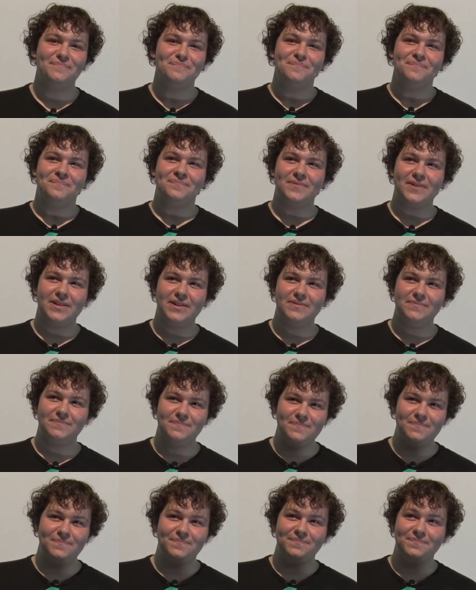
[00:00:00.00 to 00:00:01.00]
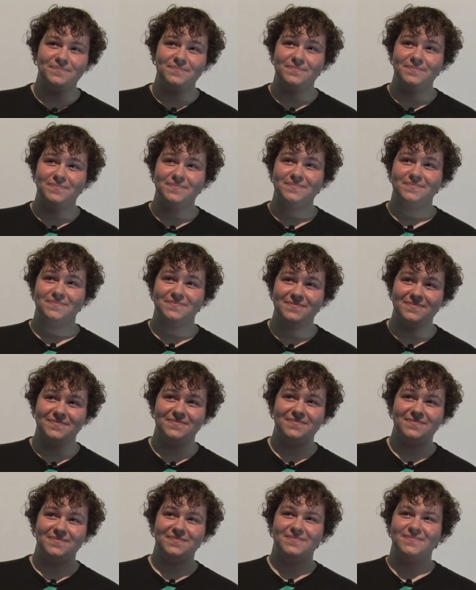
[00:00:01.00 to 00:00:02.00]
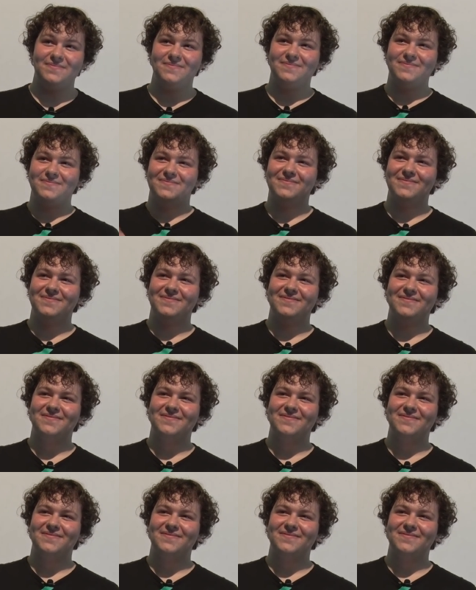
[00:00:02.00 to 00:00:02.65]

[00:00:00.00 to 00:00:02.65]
Nothing is said.